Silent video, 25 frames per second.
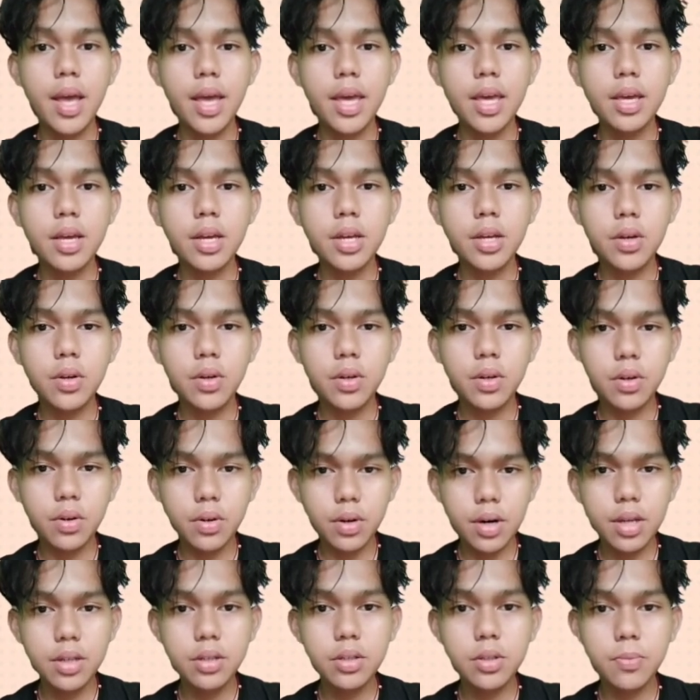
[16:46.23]

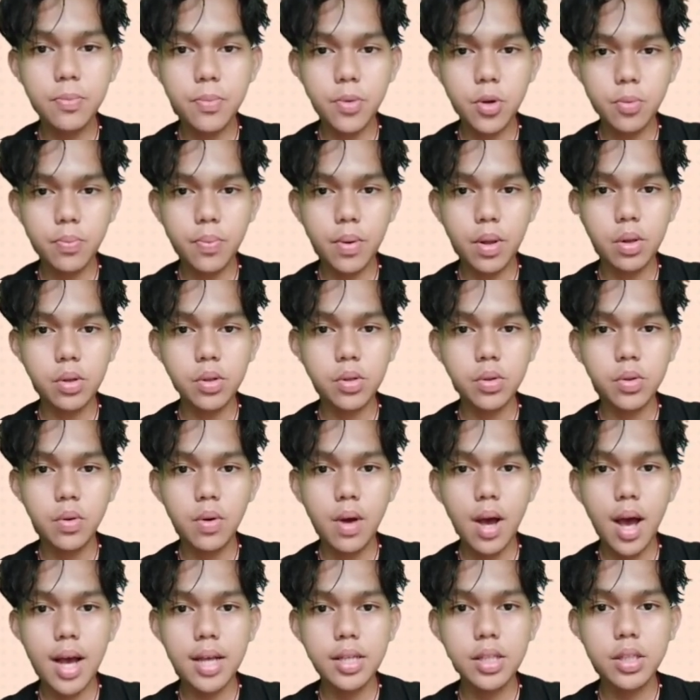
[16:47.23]
Encourage pupils to
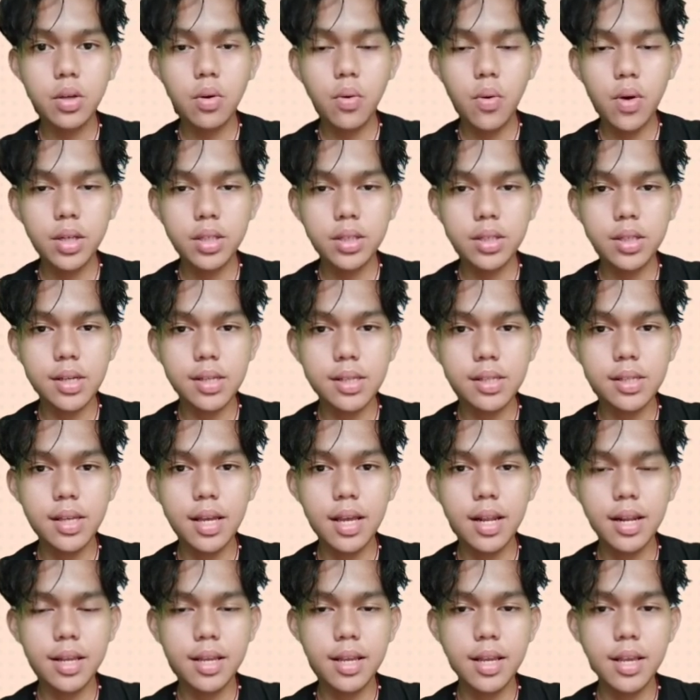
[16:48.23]
ask questions
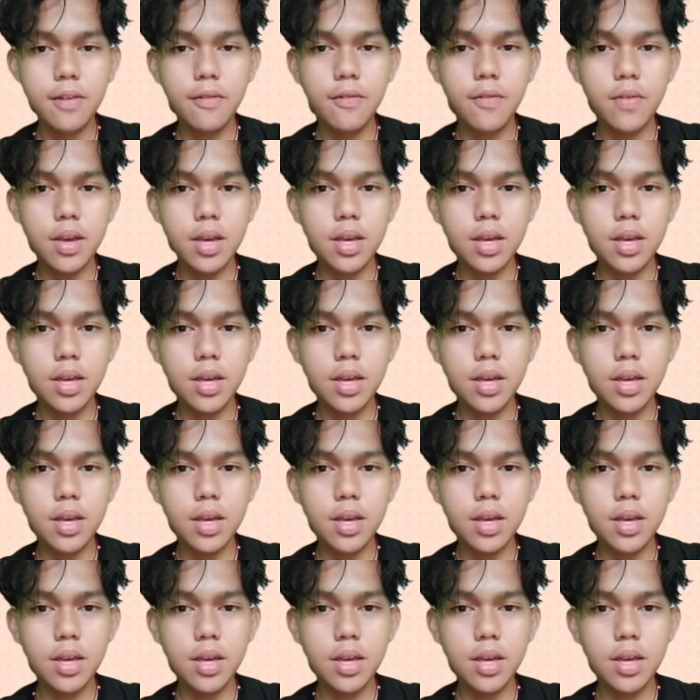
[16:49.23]
and give